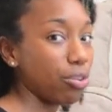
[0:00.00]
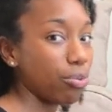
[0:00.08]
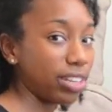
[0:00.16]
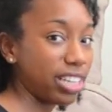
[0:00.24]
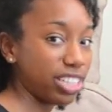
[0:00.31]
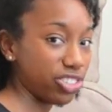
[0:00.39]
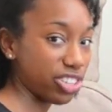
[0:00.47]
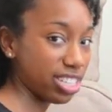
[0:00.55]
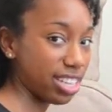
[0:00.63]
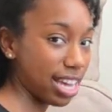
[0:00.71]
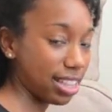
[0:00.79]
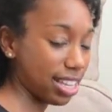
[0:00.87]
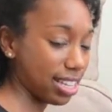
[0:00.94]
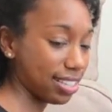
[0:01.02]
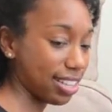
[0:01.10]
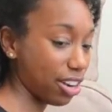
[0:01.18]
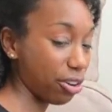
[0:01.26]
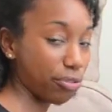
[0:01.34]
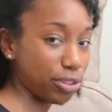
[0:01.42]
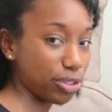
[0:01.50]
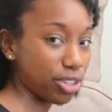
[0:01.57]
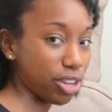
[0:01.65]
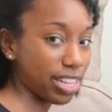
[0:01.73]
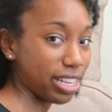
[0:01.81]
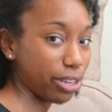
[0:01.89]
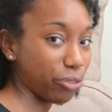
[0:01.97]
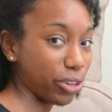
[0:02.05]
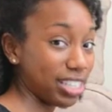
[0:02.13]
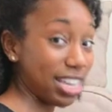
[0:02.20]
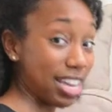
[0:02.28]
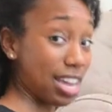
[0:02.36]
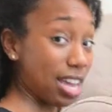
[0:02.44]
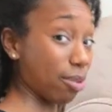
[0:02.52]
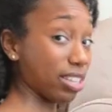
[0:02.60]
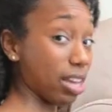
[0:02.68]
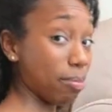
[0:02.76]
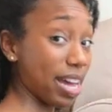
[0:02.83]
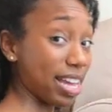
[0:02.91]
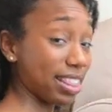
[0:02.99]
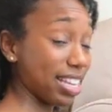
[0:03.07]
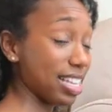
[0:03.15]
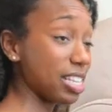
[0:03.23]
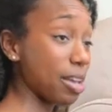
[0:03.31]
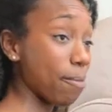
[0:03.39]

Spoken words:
Release it just like this. I don't know if you saw that difference. I was up like this.